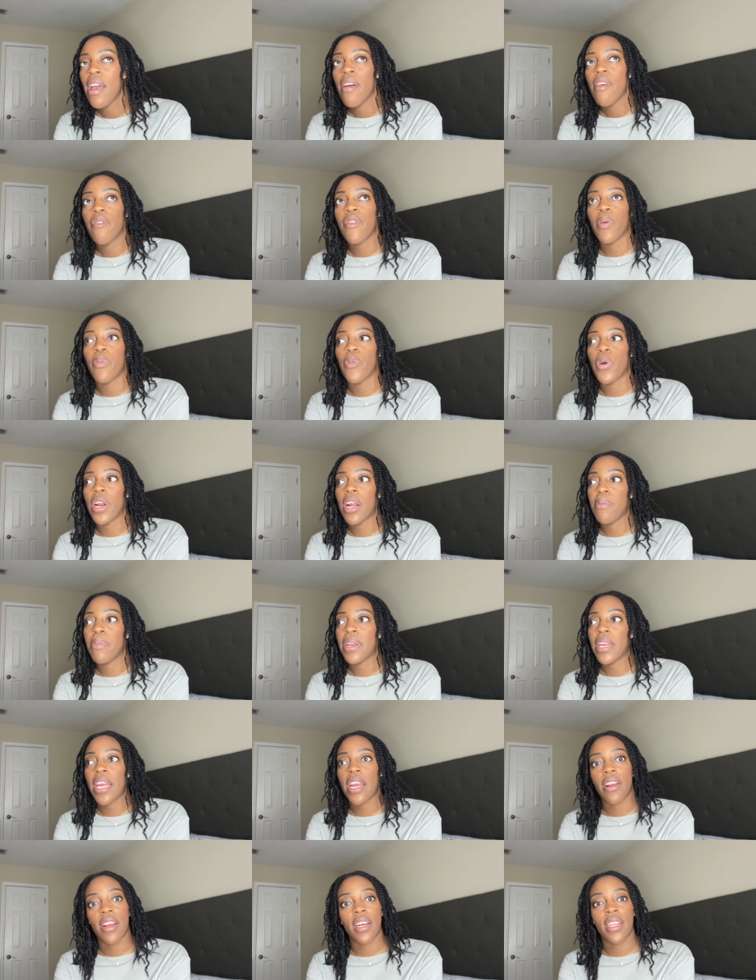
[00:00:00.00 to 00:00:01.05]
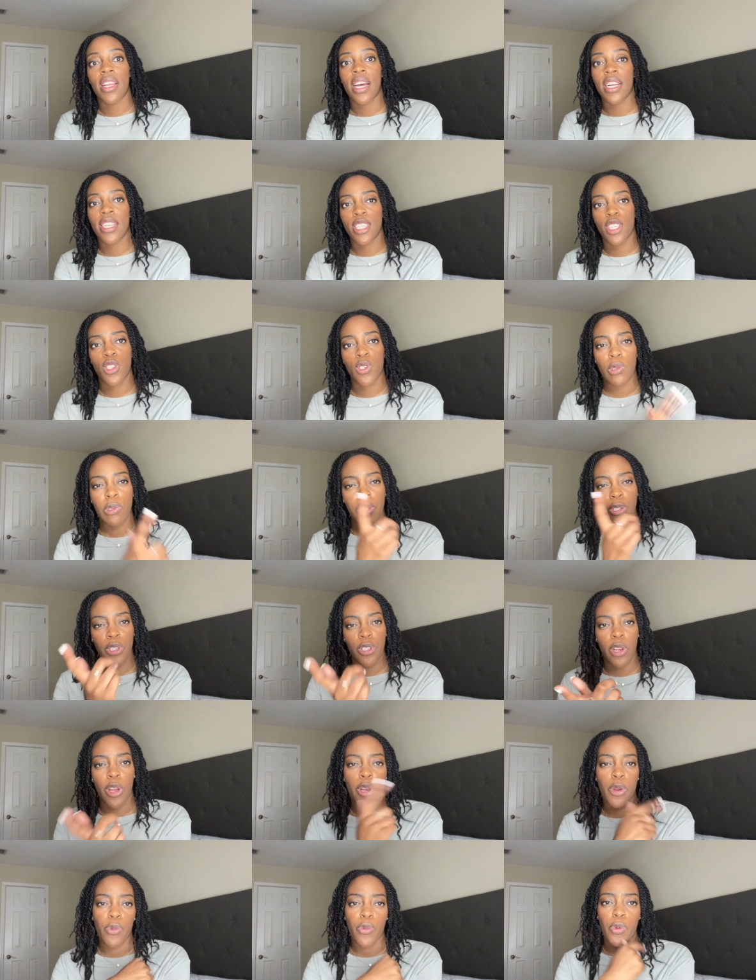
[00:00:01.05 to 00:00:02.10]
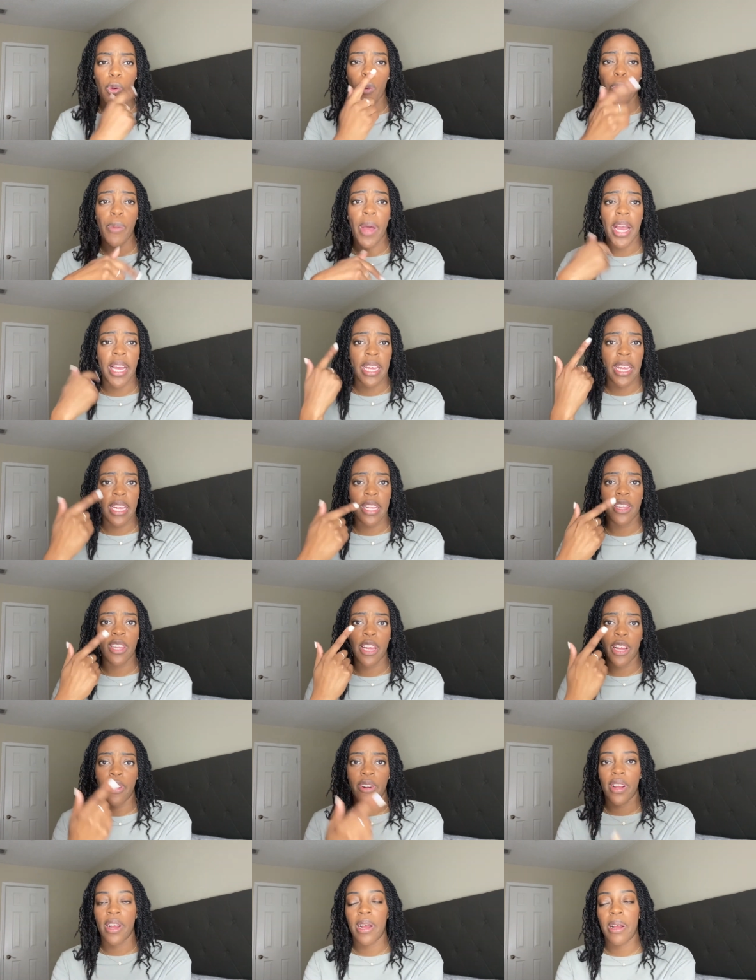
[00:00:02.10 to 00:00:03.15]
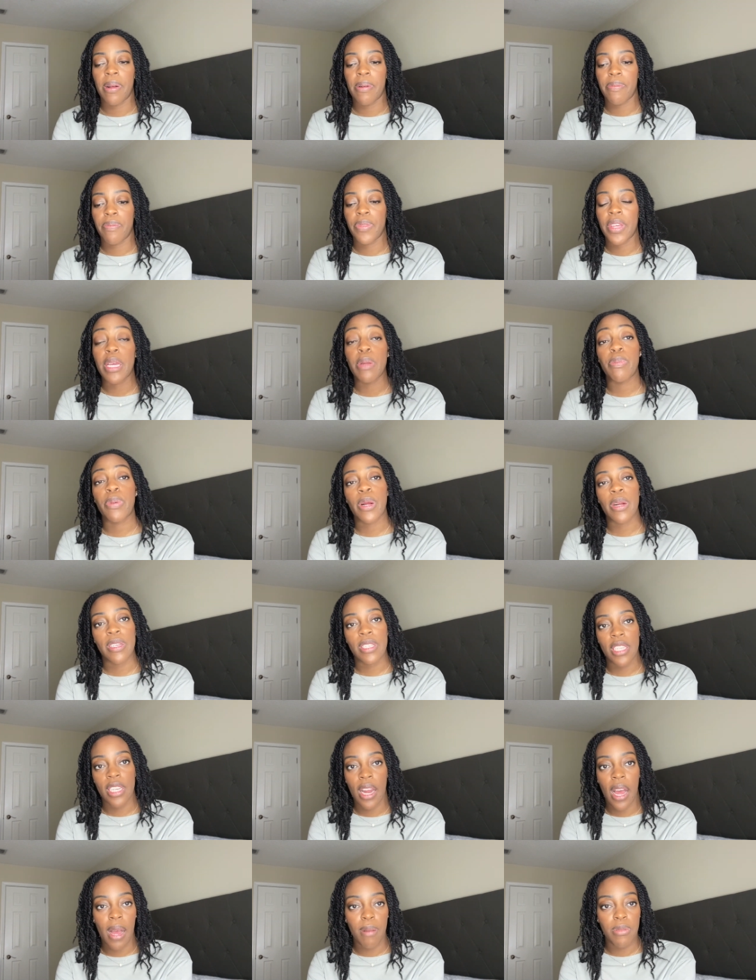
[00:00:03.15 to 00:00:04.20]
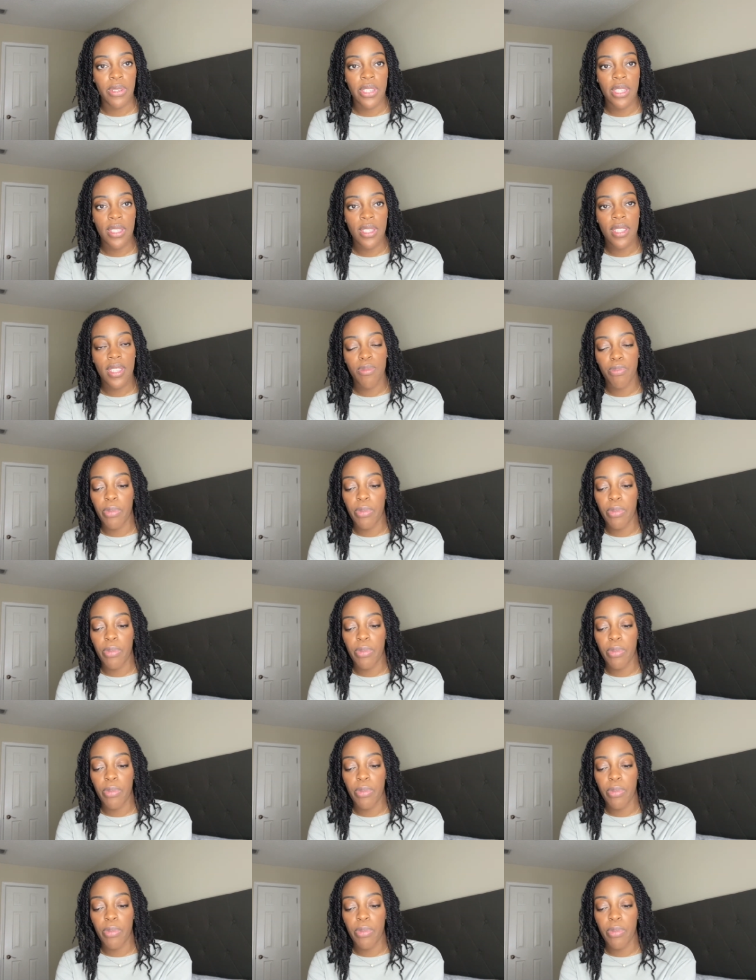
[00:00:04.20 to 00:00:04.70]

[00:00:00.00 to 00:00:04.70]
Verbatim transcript: from what I've been hearing, a lot of these schools are starting to roll back in their um, in-person options,